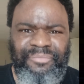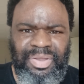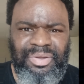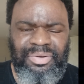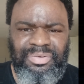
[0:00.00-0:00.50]

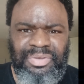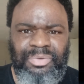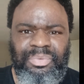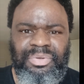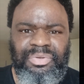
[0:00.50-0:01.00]
years, it
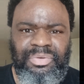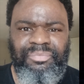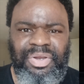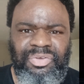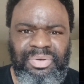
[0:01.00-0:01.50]
was
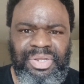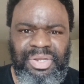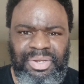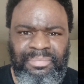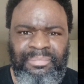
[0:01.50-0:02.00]

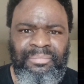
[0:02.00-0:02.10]
originally